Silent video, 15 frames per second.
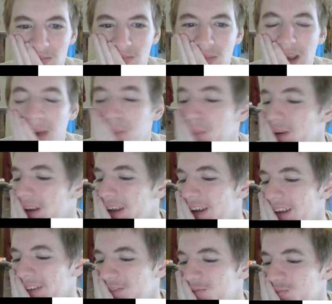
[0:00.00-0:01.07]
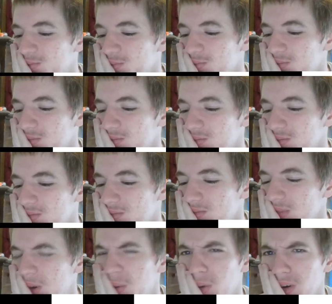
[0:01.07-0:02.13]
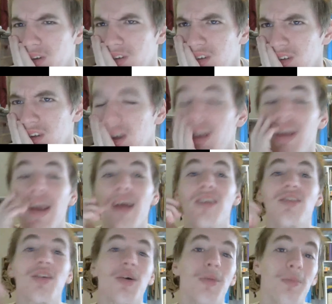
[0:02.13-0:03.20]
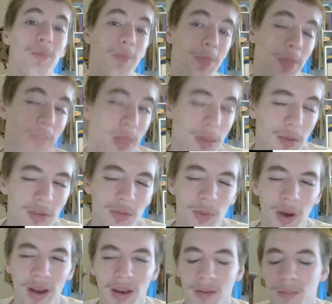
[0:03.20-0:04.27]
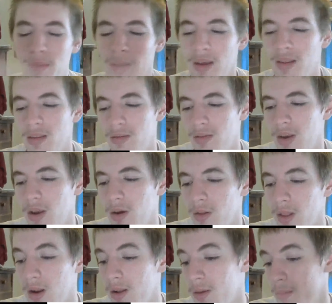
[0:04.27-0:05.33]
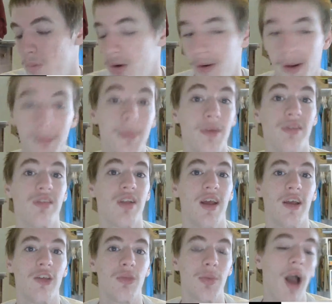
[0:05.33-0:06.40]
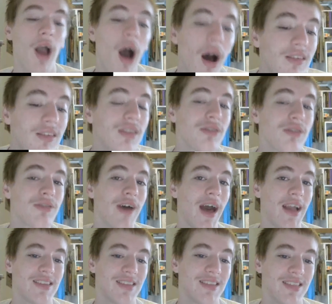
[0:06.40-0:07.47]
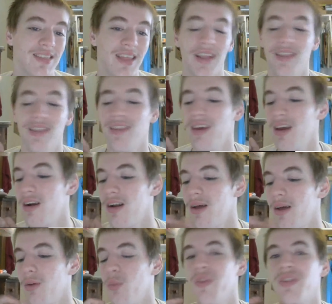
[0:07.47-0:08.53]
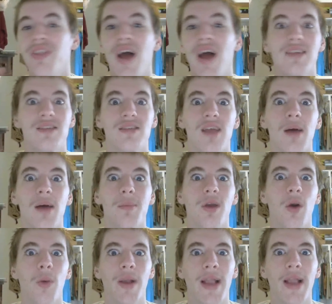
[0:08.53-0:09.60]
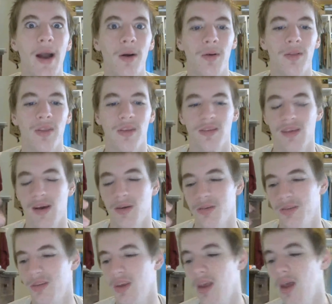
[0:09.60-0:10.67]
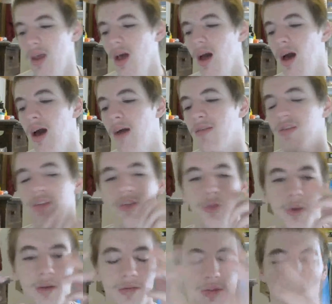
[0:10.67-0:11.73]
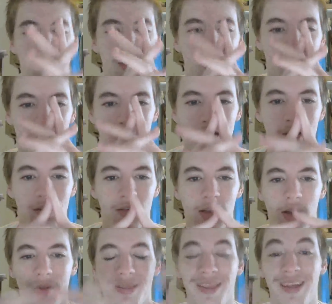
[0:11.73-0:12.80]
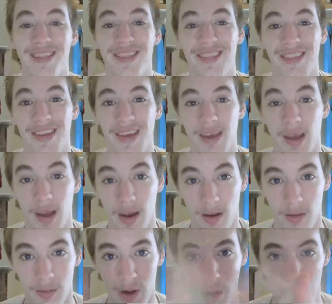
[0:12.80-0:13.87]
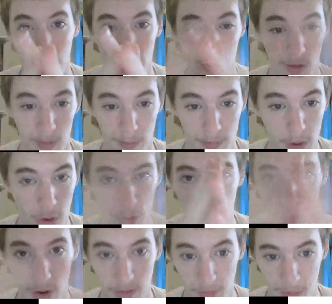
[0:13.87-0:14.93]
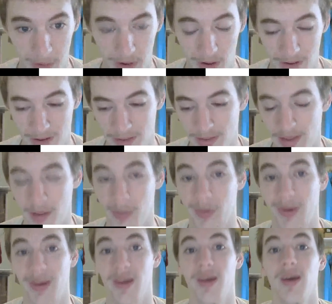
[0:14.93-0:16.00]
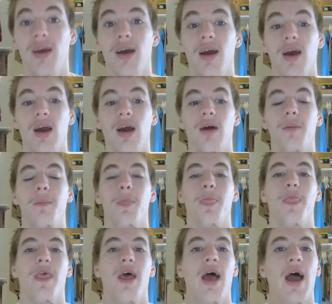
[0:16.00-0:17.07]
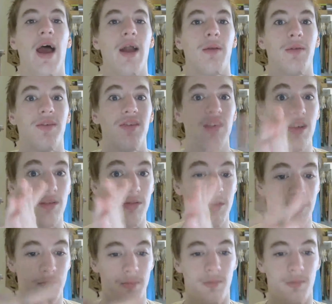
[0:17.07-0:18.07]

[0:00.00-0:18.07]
yeah, but words. Yeah, so the reason why I didn't make the video, let alone put it up yesterday, is because of the fact that the internet will not stop going out in this house. Ever since we got Frontier, it turns out that the router, or modem, whatever you want to call it, that we had received